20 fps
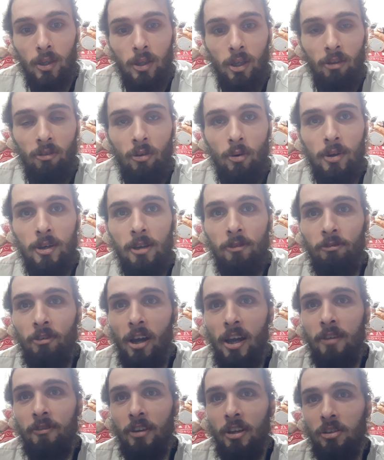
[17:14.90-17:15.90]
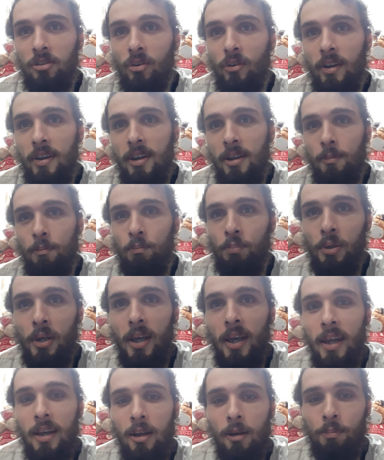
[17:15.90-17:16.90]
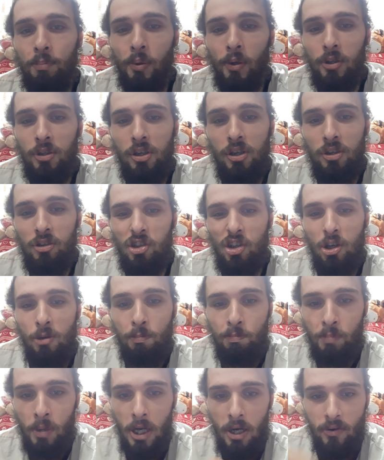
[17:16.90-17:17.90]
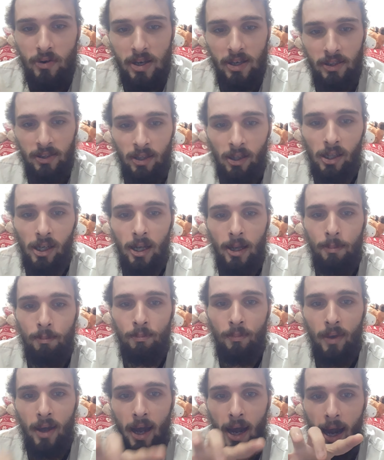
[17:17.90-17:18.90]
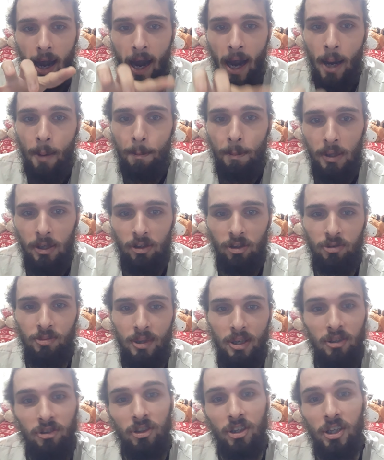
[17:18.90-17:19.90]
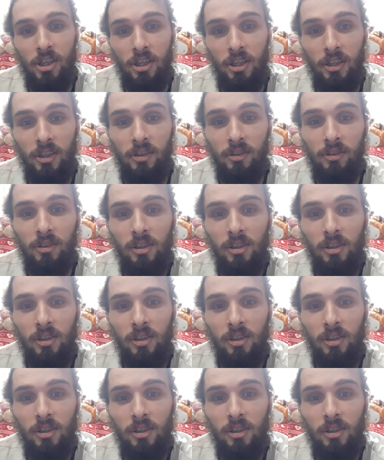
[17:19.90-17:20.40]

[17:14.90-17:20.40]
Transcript: If you want to find Victorian, put in upon YouTube period time ambient music.